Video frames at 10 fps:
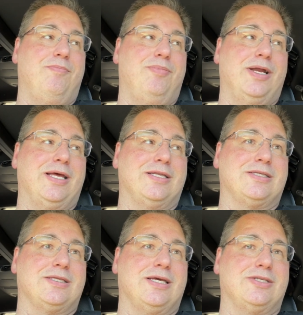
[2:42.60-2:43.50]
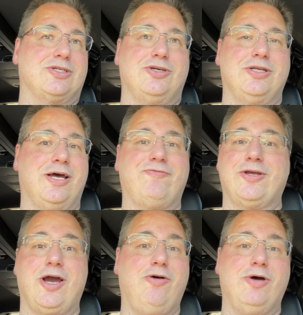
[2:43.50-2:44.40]
but it's it's good enough to
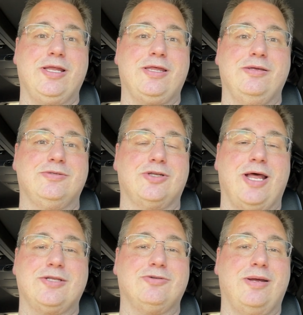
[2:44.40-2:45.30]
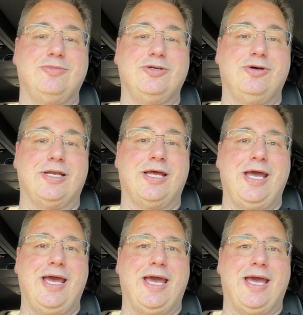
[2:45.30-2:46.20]
go with. So that's what I'm doing.
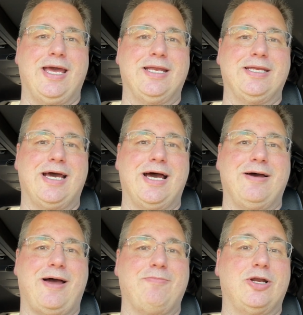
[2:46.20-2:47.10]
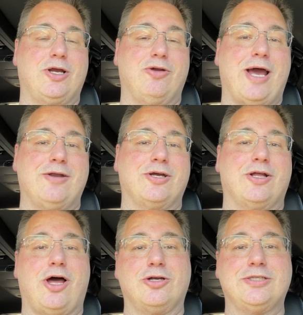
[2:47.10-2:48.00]
And uh, I'm going to go down to
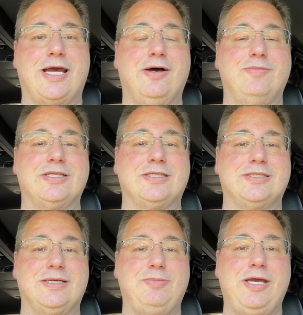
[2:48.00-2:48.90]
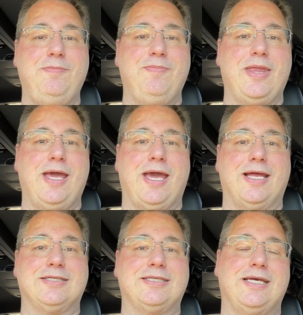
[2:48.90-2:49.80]
Clarksdale, Mississippi,
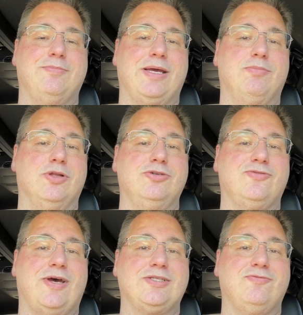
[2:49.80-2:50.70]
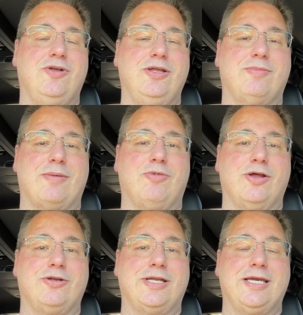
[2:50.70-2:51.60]
and see a big blues festival that my
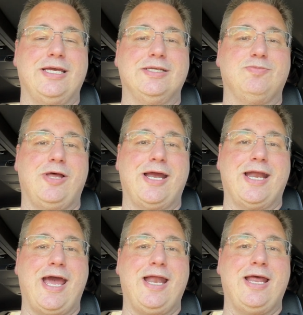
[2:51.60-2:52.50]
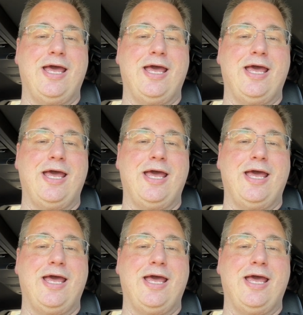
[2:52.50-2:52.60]
brother Dicky is playing at.